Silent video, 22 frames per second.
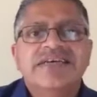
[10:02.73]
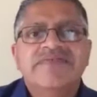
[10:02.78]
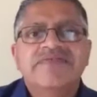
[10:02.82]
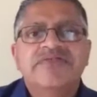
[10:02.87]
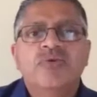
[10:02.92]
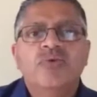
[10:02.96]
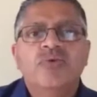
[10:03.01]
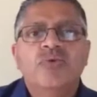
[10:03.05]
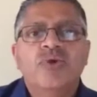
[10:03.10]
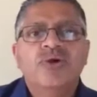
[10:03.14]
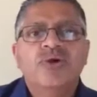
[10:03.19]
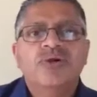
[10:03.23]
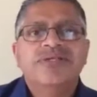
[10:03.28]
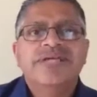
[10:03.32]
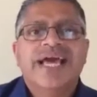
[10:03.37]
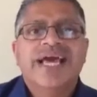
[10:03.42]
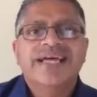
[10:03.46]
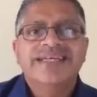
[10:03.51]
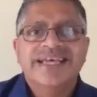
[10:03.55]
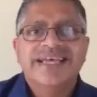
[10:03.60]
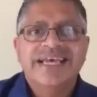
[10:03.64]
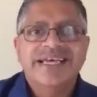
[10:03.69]
the world
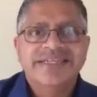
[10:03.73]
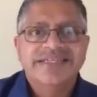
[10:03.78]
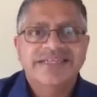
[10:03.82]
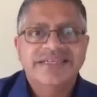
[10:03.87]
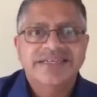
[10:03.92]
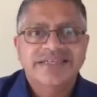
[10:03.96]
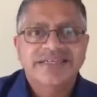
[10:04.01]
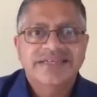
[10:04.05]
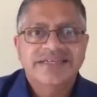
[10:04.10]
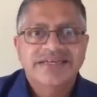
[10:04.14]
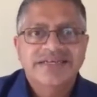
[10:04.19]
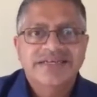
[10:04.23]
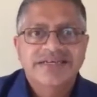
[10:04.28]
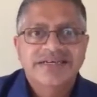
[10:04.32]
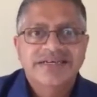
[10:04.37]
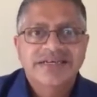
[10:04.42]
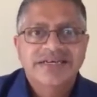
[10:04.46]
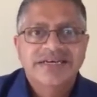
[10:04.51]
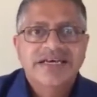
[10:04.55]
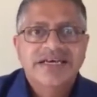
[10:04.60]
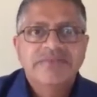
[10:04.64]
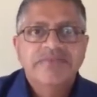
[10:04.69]
has ended
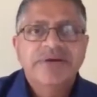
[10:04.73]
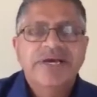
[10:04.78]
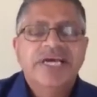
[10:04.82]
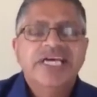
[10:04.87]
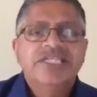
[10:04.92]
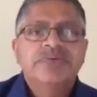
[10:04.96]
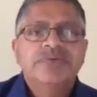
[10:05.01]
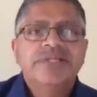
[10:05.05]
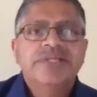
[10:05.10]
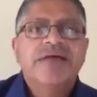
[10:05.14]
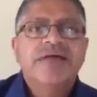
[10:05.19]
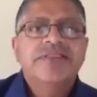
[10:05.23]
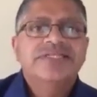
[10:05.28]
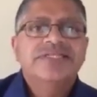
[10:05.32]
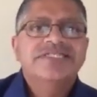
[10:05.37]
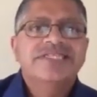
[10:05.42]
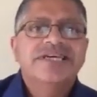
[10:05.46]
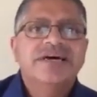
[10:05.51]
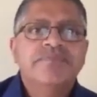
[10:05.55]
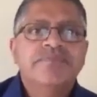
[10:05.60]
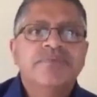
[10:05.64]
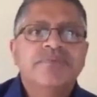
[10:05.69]
because without the
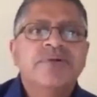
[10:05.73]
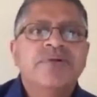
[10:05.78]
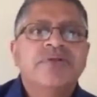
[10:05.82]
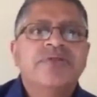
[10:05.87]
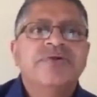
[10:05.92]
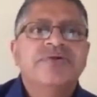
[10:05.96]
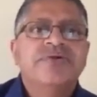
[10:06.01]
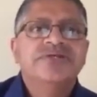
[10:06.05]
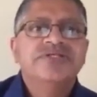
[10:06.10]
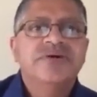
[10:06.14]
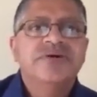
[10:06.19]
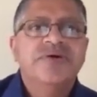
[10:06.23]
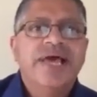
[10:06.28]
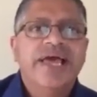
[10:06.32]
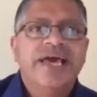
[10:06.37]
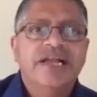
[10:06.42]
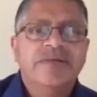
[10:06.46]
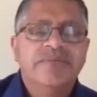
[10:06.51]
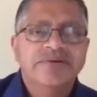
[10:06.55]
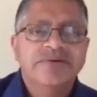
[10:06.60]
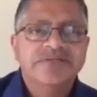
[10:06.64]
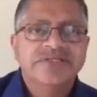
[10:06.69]
temple there is no mm-hmm.
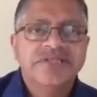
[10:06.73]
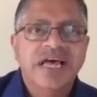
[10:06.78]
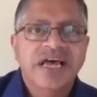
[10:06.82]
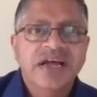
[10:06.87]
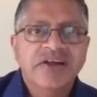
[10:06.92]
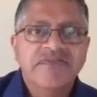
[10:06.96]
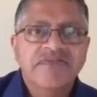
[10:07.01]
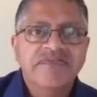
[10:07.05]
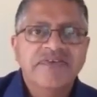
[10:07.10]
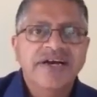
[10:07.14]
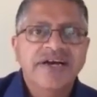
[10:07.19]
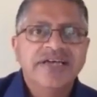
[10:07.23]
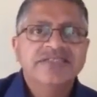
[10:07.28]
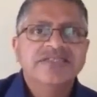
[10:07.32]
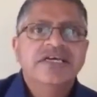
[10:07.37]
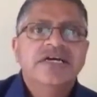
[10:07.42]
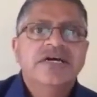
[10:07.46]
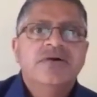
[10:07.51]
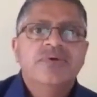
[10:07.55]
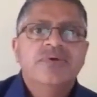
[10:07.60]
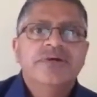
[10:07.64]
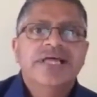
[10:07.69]
animal sacrifice
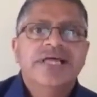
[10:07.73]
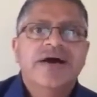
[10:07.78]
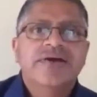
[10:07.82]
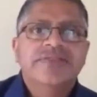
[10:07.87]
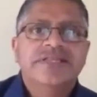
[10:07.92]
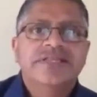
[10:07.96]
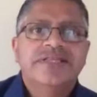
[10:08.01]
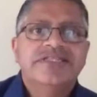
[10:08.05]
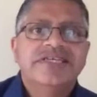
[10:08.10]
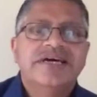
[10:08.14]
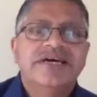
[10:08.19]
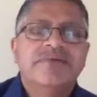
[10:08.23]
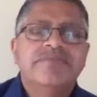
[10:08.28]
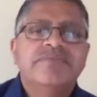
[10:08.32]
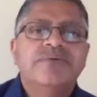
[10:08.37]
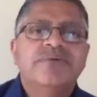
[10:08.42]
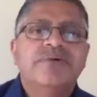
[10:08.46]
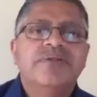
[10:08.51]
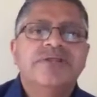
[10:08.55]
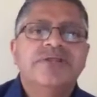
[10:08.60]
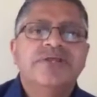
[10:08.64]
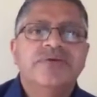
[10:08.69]
without the
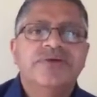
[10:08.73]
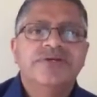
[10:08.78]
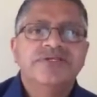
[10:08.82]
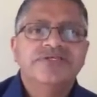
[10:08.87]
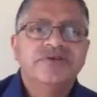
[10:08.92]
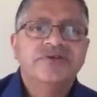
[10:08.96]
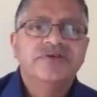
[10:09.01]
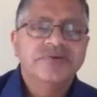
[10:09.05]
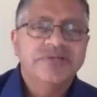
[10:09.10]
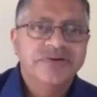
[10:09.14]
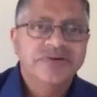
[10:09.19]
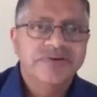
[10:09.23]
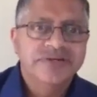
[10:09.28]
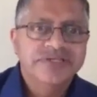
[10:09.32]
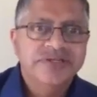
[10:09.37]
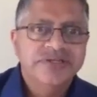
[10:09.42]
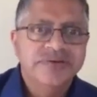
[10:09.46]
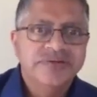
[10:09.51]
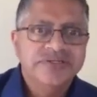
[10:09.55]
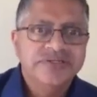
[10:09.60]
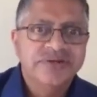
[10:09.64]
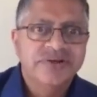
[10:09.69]
temple there is no there is
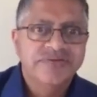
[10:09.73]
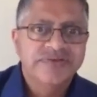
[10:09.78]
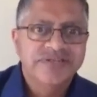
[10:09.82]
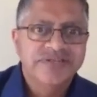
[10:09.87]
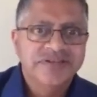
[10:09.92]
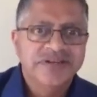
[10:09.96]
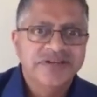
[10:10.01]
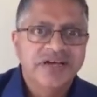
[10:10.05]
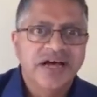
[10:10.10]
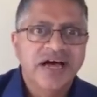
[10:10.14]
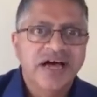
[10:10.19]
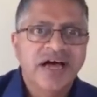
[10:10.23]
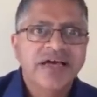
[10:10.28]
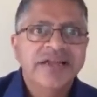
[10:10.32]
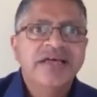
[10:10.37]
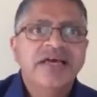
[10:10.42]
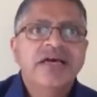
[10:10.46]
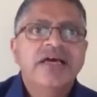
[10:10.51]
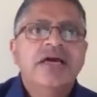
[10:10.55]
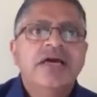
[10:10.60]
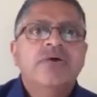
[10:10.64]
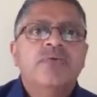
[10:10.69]
no service to god
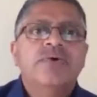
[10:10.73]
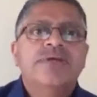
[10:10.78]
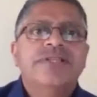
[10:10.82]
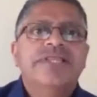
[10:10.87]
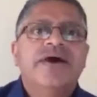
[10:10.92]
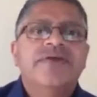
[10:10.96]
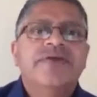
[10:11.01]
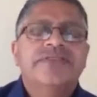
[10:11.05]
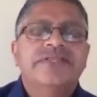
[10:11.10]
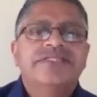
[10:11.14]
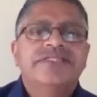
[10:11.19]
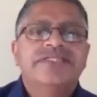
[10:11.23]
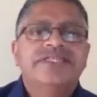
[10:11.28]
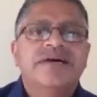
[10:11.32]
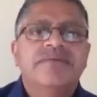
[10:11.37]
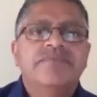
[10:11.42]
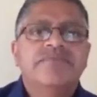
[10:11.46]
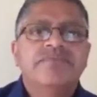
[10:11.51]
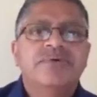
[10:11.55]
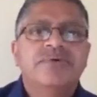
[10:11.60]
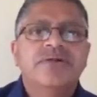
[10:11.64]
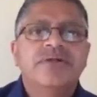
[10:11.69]
without the
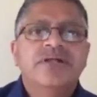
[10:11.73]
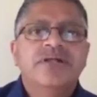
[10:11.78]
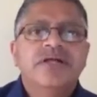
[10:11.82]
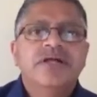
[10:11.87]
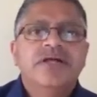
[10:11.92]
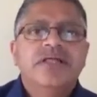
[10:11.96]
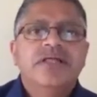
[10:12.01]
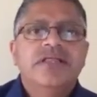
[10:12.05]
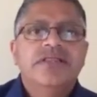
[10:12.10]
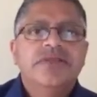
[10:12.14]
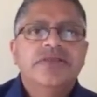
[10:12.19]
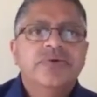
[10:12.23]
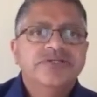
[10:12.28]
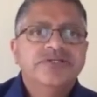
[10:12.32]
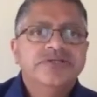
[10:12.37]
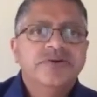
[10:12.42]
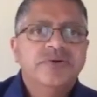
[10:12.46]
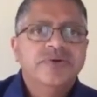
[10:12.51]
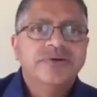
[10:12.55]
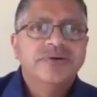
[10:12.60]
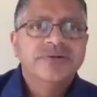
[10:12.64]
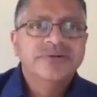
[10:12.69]
temple there is
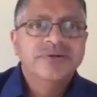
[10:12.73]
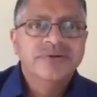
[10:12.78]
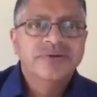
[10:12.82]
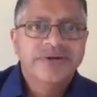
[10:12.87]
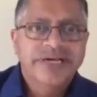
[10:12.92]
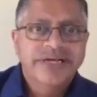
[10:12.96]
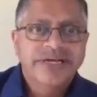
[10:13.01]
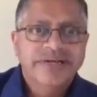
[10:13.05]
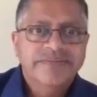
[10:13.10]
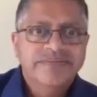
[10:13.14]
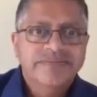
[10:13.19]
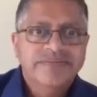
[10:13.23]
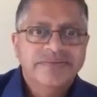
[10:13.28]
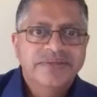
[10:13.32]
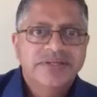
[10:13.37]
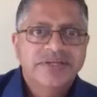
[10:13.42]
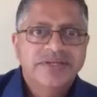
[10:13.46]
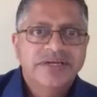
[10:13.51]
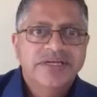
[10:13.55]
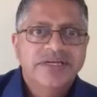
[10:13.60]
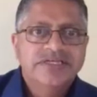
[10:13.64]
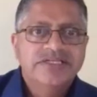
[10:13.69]
no glory
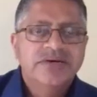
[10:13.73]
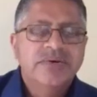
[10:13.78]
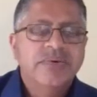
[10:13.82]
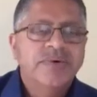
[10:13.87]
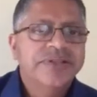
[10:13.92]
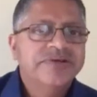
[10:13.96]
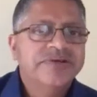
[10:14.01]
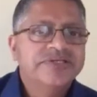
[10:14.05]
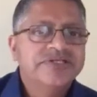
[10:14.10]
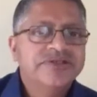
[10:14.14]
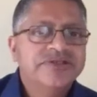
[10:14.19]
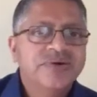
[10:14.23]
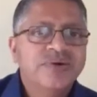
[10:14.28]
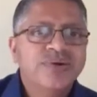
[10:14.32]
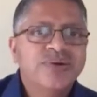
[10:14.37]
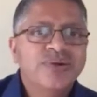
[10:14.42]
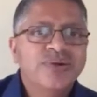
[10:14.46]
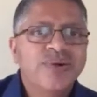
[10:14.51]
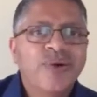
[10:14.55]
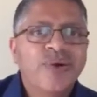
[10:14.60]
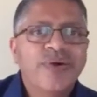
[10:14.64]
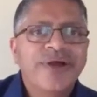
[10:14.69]
so when there's no
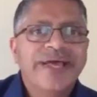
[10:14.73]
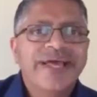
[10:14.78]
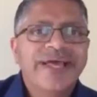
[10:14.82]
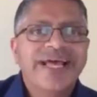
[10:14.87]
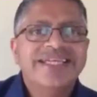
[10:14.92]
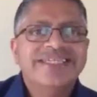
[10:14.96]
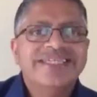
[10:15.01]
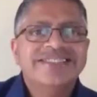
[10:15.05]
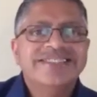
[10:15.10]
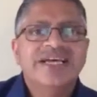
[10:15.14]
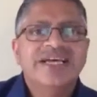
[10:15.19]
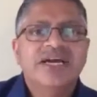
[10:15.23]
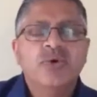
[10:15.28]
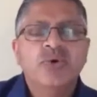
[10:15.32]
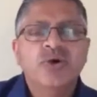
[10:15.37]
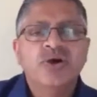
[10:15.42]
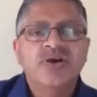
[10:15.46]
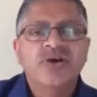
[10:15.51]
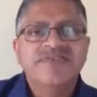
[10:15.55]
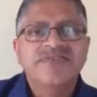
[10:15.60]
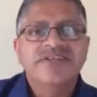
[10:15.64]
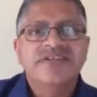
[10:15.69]
glory it's the
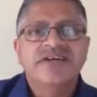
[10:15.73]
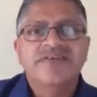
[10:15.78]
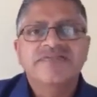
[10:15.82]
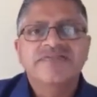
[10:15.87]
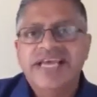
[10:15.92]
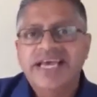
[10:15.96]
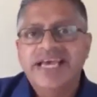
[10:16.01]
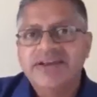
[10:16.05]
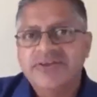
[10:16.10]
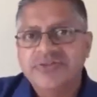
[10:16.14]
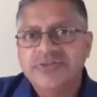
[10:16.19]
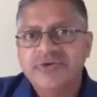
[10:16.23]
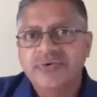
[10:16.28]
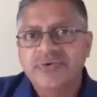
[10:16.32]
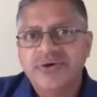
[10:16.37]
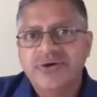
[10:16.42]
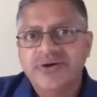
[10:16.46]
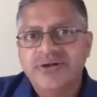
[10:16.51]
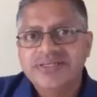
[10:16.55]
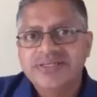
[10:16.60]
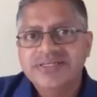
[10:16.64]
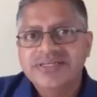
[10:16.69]
equivalent of the end of the
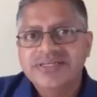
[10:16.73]
world